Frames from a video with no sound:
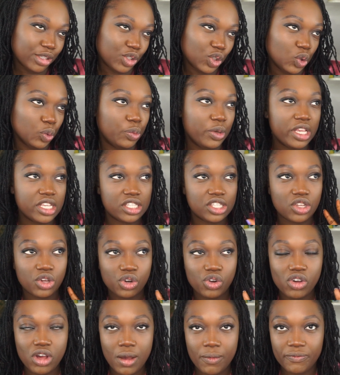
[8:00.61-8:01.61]
two-piece, don't
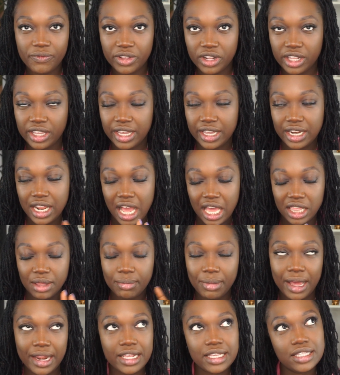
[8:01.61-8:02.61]
know how I'm feeling it, how the
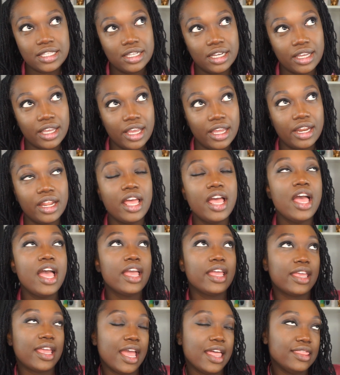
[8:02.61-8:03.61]
body's looking,
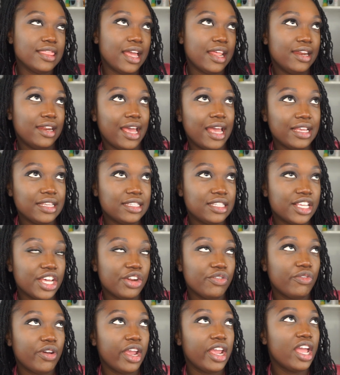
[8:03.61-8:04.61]
getting that nice
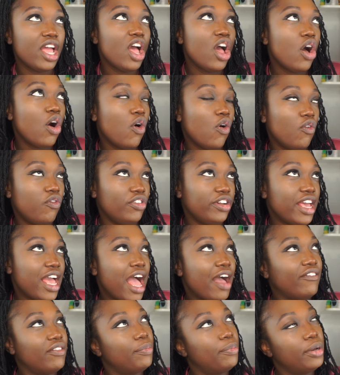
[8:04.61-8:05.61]
sun ray. Hopefully I
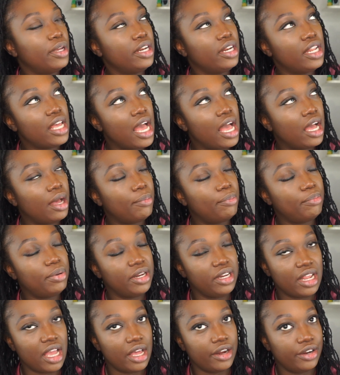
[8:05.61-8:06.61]
have a
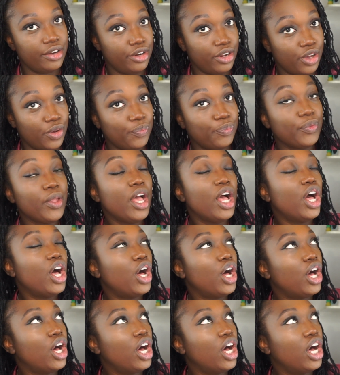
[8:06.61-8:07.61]
pinata, no.
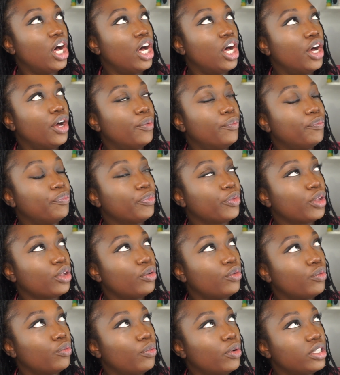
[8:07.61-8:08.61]

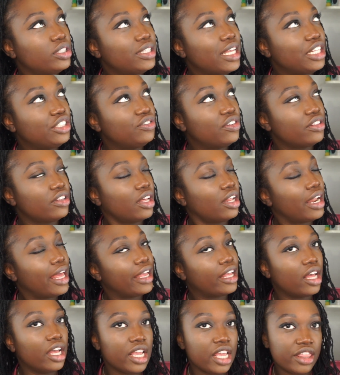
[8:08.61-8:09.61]
What's that drink that I
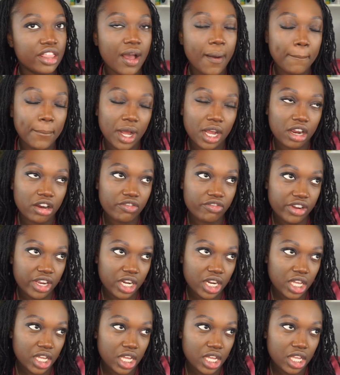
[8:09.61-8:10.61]
like? Either a
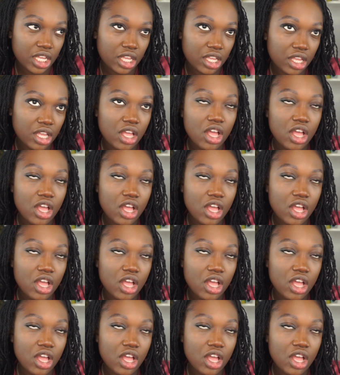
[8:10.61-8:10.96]
margarita